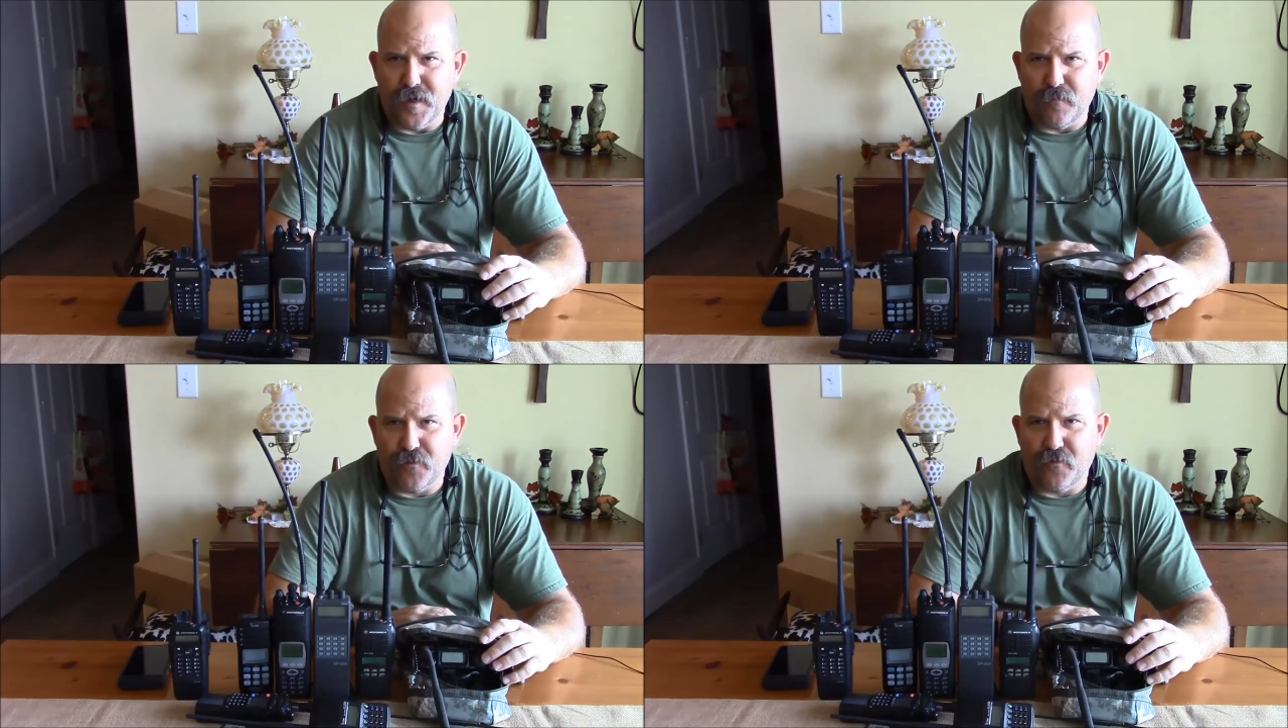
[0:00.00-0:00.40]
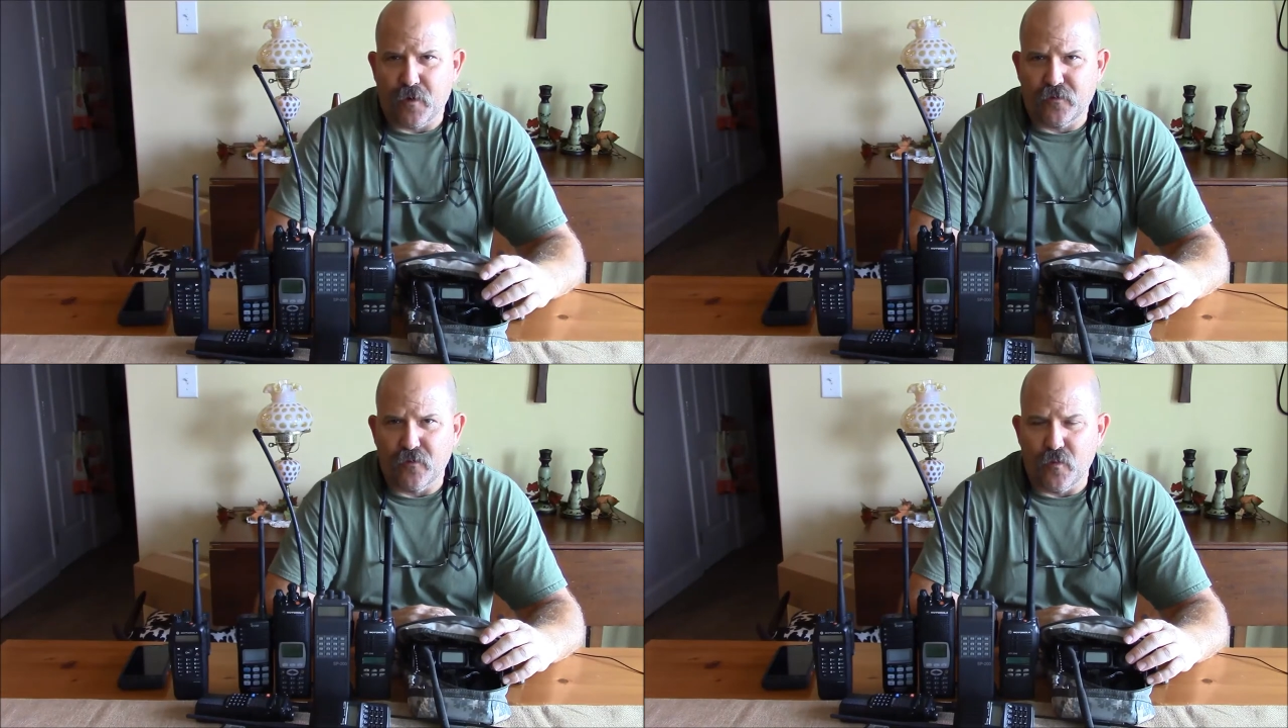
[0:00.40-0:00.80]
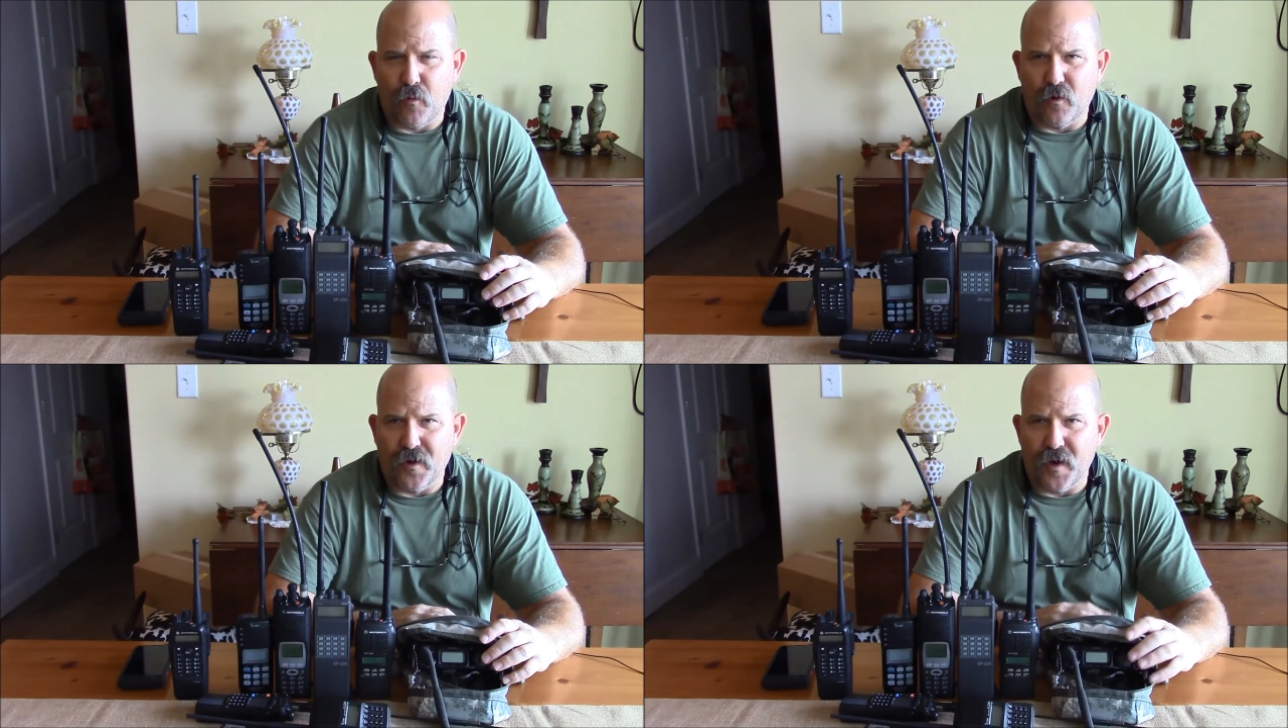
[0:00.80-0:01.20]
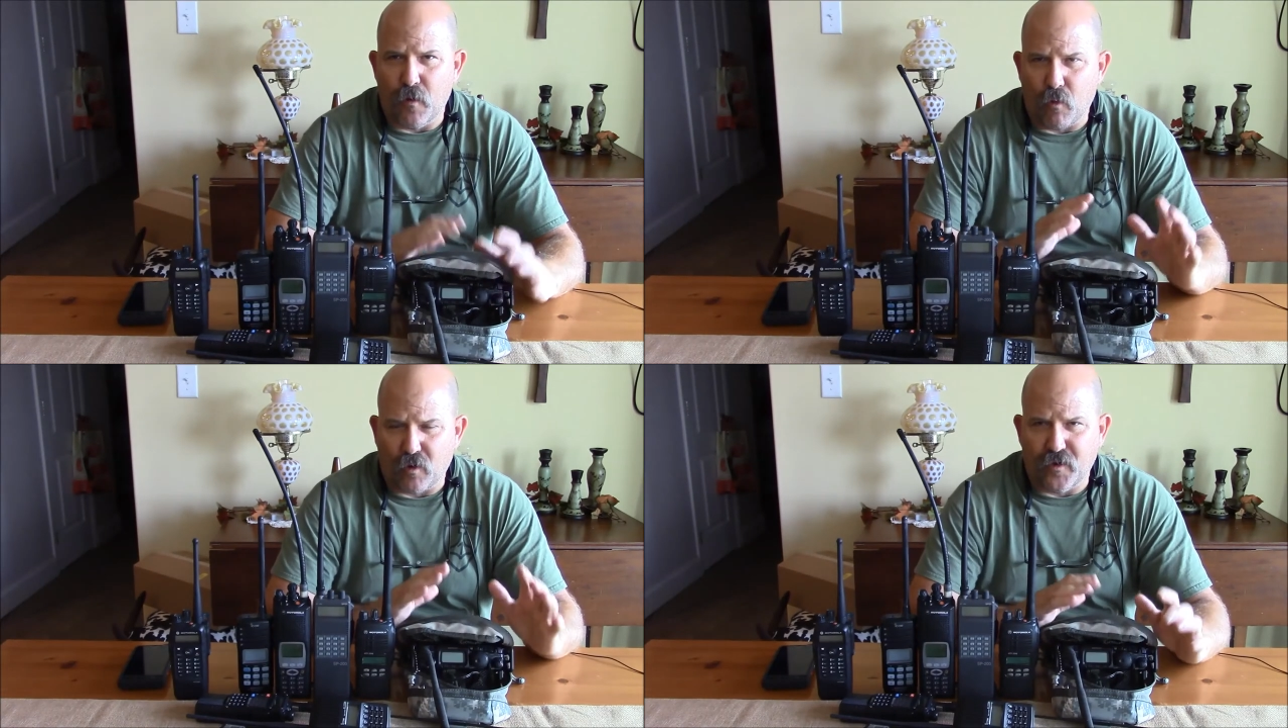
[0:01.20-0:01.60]
infrastructure-supported
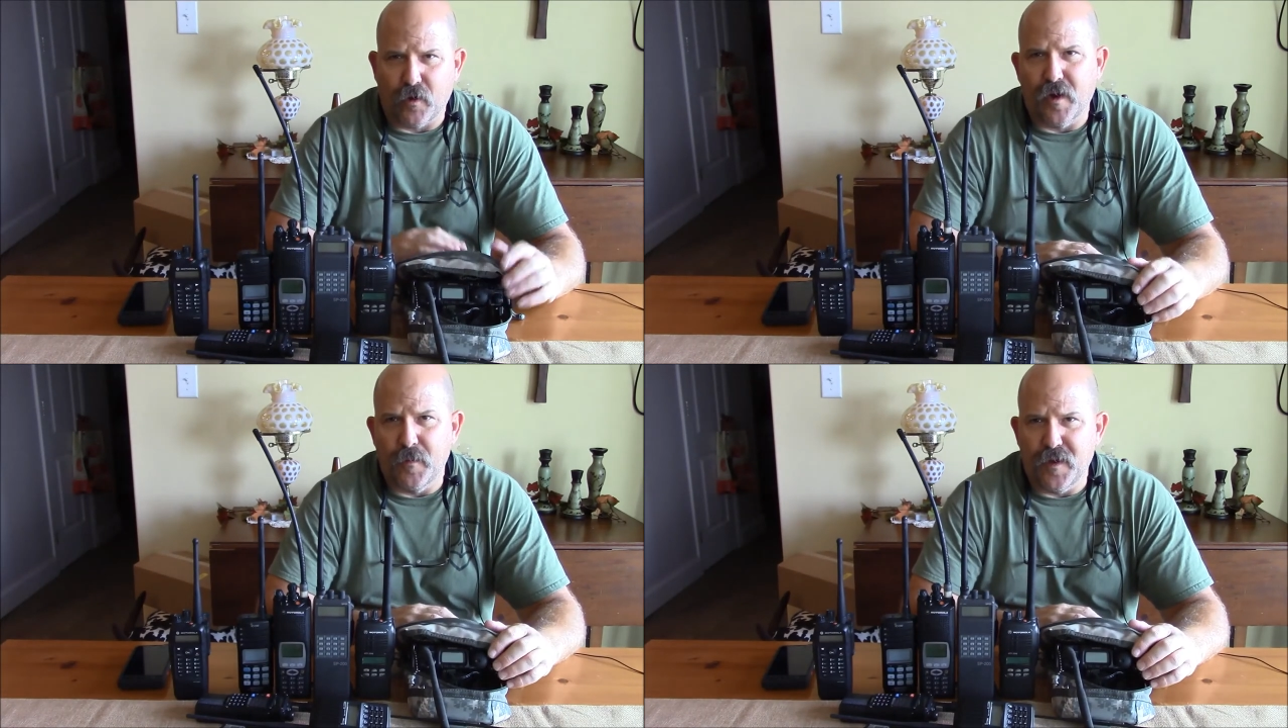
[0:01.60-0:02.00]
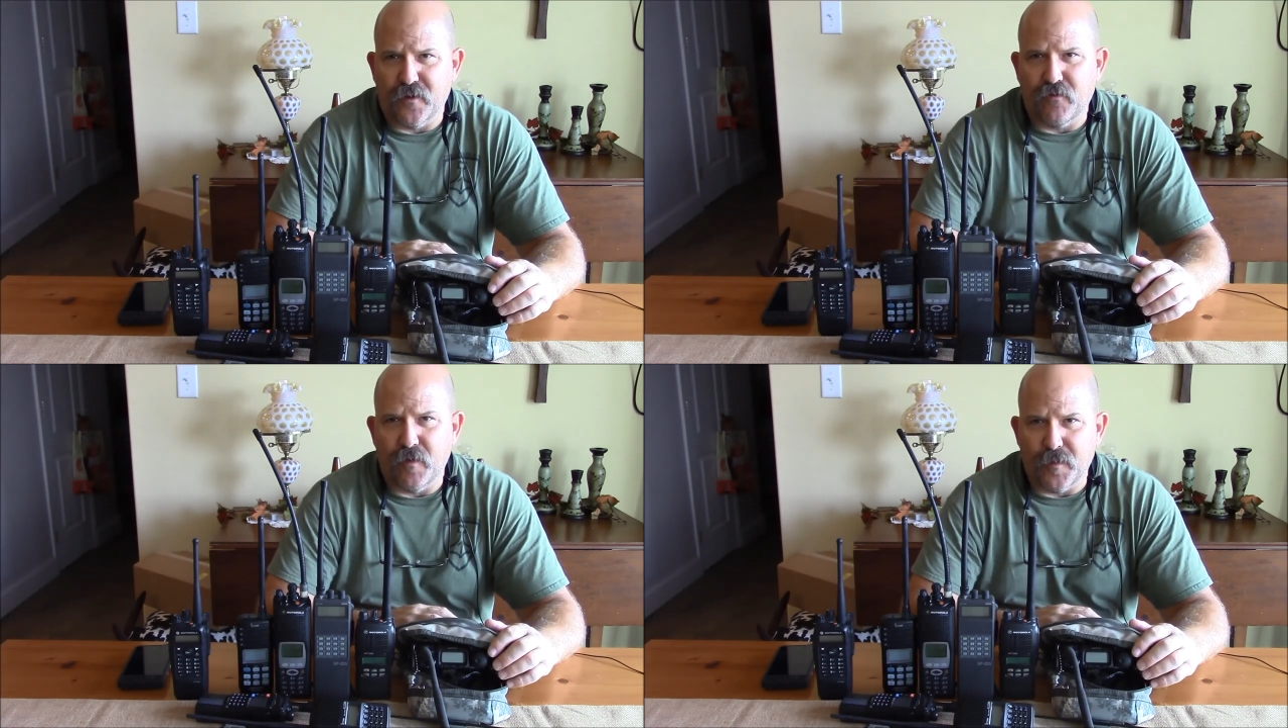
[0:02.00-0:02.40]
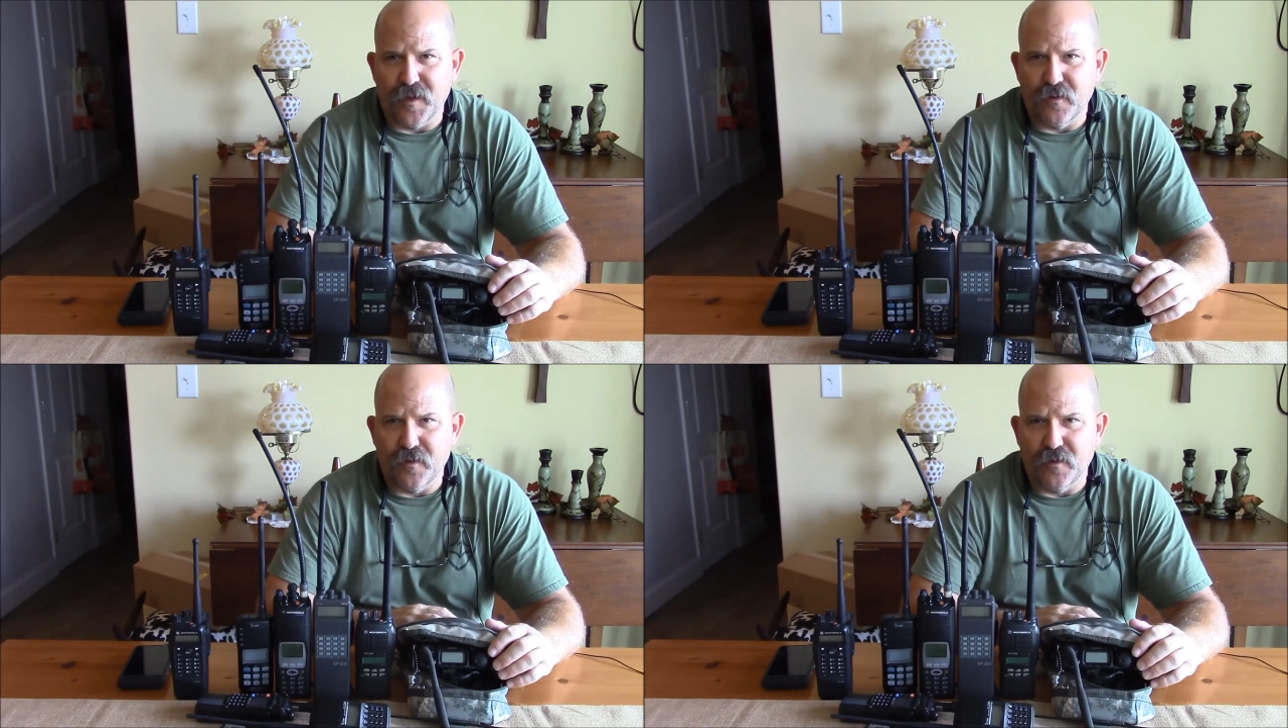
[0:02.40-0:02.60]
network, you're going to be extremely